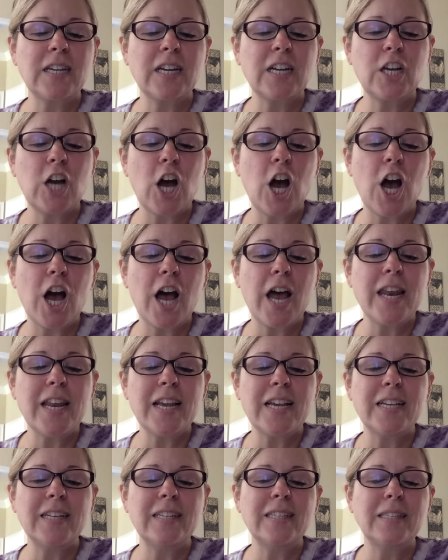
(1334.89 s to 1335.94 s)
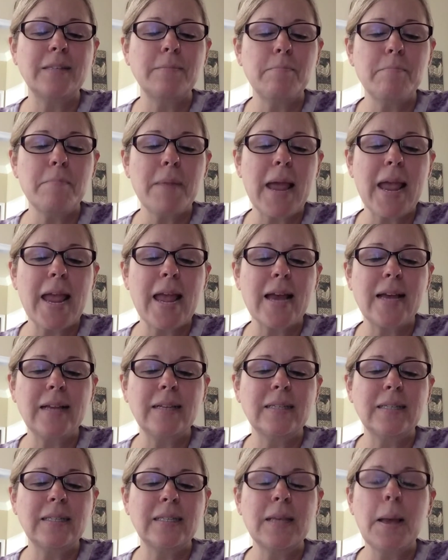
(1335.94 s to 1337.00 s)
to God is
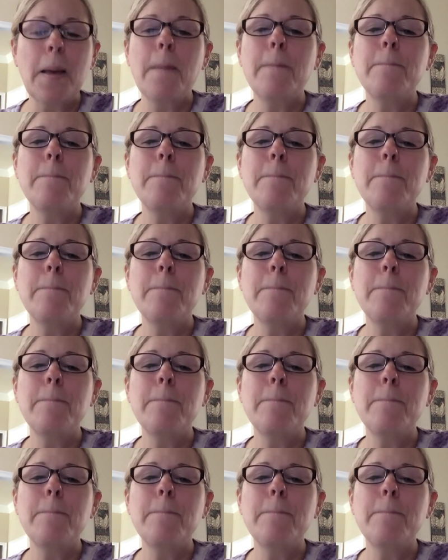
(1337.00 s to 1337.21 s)
man's